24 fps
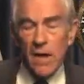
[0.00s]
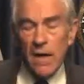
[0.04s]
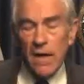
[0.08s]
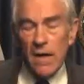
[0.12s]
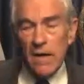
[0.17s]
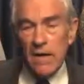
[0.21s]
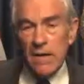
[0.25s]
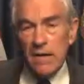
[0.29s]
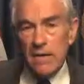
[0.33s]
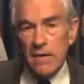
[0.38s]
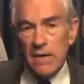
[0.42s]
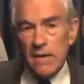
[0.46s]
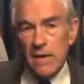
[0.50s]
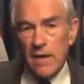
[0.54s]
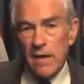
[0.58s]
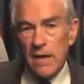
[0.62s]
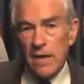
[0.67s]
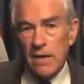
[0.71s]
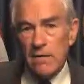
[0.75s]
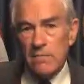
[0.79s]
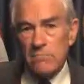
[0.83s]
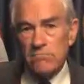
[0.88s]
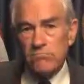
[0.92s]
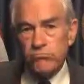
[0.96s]
And
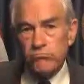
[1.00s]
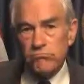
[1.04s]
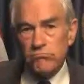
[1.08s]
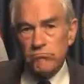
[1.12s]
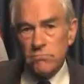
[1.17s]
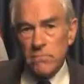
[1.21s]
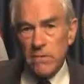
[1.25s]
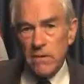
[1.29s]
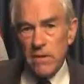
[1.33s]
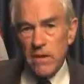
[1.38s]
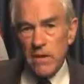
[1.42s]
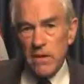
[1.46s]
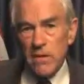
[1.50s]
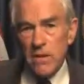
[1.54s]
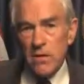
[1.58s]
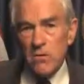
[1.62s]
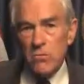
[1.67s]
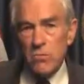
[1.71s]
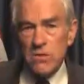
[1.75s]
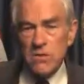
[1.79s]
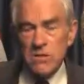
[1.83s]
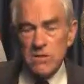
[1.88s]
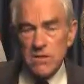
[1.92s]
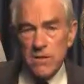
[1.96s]

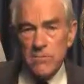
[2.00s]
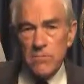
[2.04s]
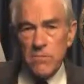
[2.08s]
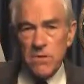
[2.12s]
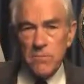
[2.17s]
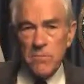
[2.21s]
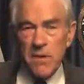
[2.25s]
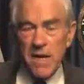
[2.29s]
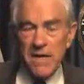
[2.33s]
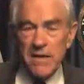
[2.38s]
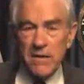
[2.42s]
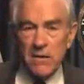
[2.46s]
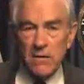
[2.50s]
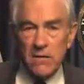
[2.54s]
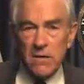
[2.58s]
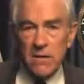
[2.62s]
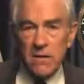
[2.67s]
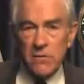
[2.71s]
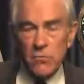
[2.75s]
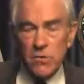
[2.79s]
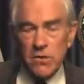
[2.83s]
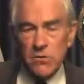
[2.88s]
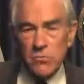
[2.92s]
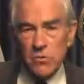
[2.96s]
there was some debate
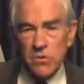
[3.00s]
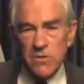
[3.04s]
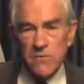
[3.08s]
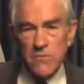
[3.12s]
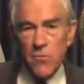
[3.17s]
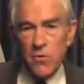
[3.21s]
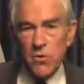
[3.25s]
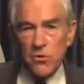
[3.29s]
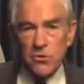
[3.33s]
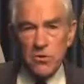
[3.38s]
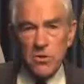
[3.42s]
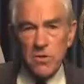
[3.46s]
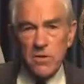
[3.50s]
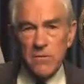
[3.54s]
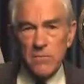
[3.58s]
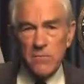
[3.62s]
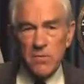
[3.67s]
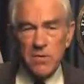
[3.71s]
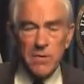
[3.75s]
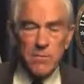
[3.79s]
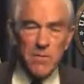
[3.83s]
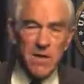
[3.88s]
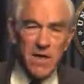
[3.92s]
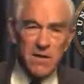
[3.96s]
on it, which was
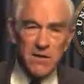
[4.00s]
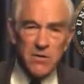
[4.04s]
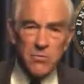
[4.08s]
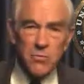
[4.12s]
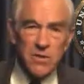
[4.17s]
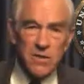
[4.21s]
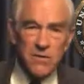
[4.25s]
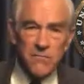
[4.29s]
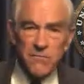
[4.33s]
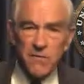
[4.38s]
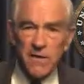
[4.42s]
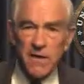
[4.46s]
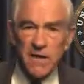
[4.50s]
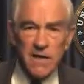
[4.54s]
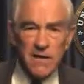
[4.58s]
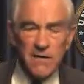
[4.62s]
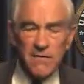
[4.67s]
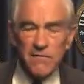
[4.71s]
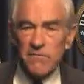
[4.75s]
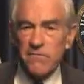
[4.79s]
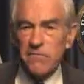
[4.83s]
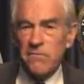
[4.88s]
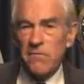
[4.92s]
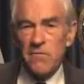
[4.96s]
fortunate, but about
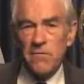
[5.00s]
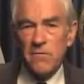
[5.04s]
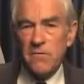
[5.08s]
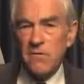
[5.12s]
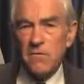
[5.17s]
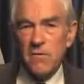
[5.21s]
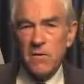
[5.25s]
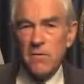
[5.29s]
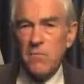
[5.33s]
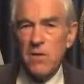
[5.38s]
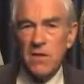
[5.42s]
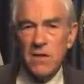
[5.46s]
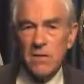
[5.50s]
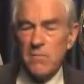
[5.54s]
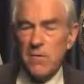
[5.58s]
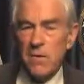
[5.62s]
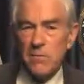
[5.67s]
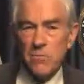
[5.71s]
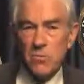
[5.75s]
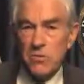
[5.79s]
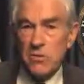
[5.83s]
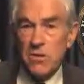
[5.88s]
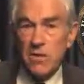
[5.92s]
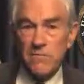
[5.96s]
25 of the committee
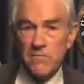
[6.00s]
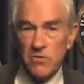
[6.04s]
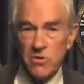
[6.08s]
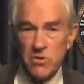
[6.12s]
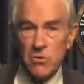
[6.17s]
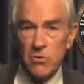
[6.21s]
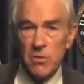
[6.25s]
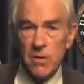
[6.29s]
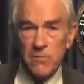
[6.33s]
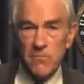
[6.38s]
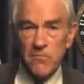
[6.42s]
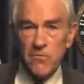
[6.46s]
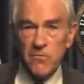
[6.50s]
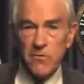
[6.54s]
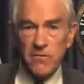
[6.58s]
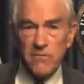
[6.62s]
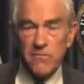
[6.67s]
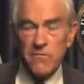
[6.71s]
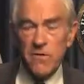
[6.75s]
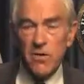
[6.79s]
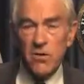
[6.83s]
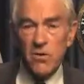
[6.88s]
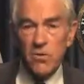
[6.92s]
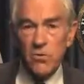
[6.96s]
members didn't even show up for
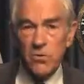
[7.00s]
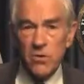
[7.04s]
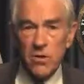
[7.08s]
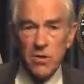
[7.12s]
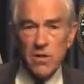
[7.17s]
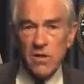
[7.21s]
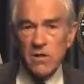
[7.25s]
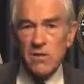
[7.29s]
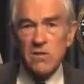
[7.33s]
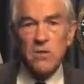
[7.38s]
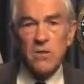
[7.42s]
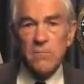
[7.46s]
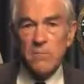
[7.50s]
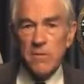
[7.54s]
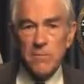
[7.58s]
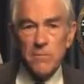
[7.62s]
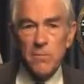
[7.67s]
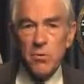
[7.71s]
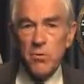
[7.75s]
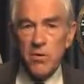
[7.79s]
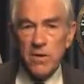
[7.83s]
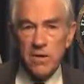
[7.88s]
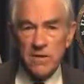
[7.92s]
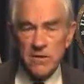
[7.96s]
the vote. It's going to
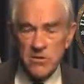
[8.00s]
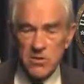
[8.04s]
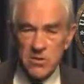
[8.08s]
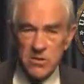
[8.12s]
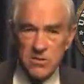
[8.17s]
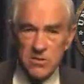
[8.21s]
be put on